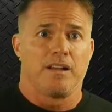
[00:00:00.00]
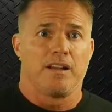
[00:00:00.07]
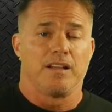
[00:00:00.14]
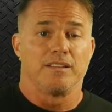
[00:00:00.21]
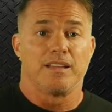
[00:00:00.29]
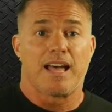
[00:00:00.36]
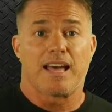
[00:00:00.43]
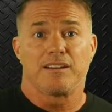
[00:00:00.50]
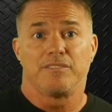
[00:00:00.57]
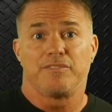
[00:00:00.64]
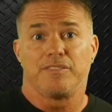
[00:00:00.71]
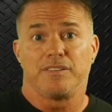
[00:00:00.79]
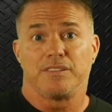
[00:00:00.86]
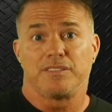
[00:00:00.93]
A lot
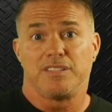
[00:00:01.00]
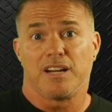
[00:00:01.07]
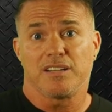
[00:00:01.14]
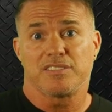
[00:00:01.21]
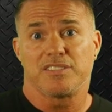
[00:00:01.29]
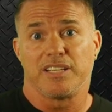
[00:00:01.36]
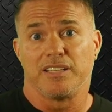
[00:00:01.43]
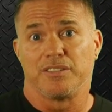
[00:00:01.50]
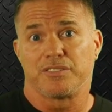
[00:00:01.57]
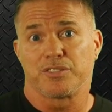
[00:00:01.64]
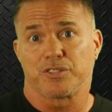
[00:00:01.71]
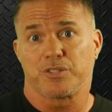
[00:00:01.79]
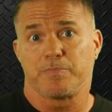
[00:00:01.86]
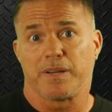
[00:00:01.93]
of duct
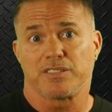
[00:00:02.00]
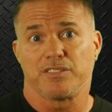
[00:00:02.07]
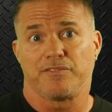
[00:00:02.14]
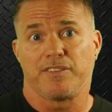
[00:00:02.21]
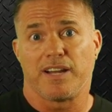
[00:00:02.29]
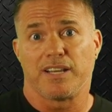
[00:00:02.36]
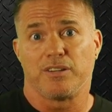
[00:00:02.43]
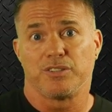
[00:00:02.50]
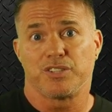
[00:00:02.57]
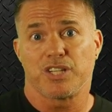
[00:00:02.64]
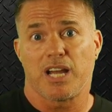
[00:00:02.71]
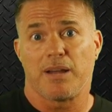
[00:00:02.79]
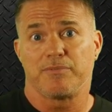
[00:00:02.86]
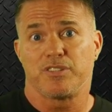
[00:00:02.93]
sealants are specified on
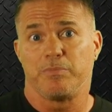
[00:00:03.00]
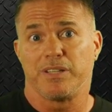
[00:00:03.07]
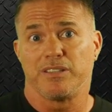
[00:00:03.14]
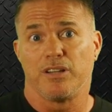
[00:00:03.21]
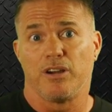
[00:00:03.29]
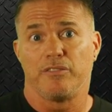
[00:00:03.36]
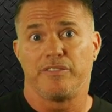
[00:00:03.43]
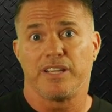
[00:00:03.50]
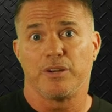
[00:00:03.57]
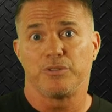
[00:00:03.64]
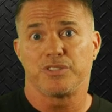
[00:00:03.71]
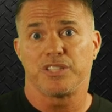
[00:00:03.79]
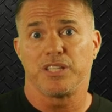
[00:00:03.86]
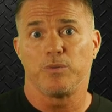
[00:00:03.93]
jobs to be low
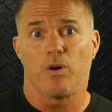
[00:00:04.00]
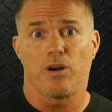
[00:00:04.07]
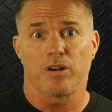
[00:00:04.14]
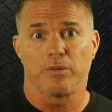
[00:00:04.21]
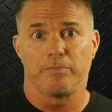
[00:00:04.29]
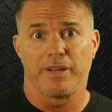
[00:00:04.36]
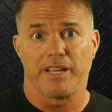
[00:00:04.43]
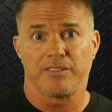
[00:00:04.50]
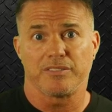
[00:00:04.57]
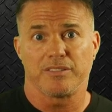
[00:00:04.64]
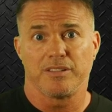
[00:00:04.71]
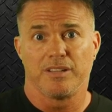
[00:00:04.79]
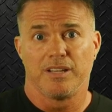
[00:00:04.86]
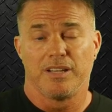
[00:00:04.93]
VOC
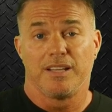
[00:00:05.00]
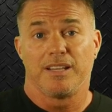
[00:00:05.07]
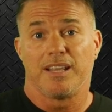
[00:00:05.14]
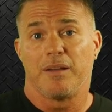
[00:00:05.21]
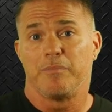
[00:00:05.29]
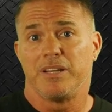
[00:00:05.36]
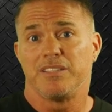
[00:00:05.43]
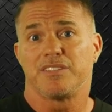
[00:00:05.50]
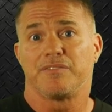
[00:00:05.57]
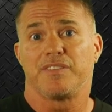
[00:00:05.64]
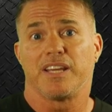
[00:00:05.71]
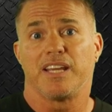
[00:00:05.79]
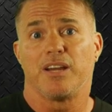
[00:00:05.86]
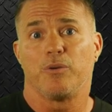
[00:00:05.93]
water-based. That means if
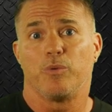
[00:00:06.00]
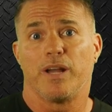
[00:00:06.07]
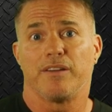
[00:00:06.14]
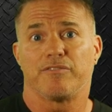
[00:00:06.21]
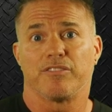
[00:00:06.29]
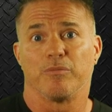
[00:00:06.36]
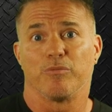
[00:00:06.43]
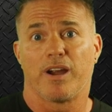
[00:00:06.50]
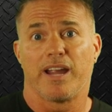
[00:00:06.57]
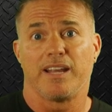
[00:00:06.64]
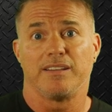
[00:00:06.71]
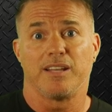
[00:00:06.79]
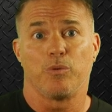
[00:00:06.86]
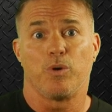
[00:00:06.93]
they get wet from
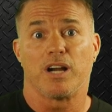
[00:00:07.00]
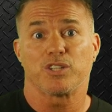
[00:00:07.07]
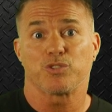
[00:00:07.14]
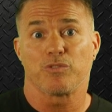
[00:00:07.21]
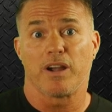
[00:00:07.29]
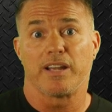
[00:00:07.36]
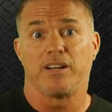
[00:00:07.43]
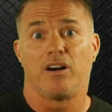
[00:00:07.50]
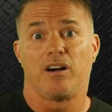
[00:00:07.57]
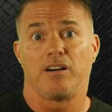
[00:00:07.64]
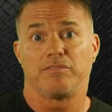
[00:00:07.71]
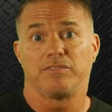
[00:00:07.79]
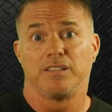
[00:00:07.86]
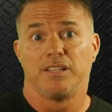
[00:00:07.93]
rain, they wash right
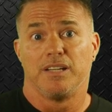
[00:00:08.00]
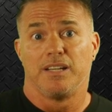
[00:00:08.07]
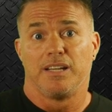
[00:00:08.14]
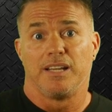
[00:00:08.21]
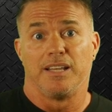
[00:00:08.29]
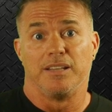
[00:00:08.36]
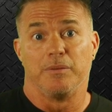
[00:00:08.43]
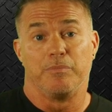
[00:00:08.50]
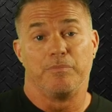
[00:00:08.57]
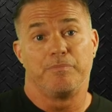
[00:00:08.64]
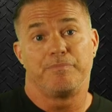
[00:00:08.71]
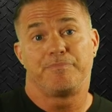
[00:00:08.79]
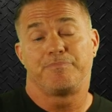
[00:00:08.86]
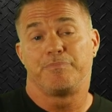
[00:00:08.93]
off, and the
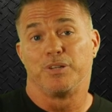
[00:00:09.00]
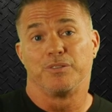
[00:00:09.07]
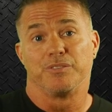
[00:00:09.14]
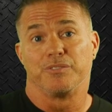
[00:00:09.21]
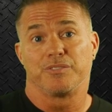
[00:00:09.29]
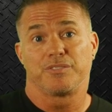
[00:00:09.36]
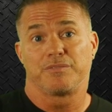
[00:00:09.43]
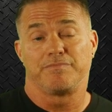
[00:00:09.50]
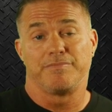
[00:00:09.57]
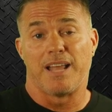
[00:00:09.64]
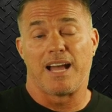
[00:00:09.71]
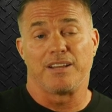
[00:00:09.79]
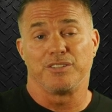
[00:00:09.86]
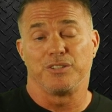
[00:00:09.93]
building's
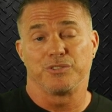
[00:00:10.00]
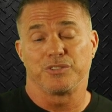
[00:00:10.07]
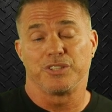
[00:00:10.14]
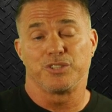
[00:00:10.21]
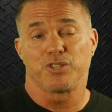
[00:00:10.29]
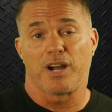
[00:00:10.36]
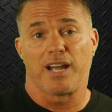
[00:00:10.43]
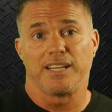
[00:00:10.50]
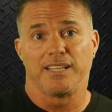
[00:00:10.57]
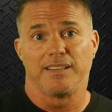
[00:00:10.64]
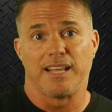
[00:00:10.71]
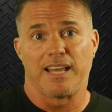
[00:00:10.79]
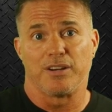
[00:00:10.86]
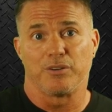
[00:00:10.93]
not usually dried in
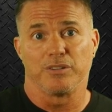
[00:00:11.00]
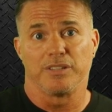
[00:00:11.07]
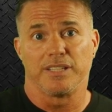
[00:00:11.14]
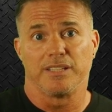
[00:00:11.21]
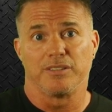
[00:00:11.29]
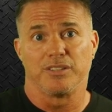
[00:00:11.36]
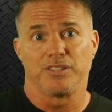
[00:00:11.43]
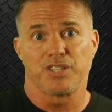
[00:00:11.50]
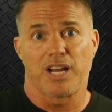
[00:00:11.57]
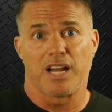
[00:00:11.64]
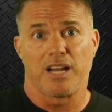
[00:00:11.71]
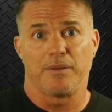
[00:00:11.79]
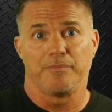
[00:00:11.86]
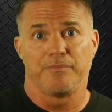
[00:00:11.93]
that early on the
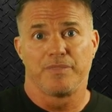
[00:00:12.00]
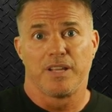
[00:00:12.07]
job.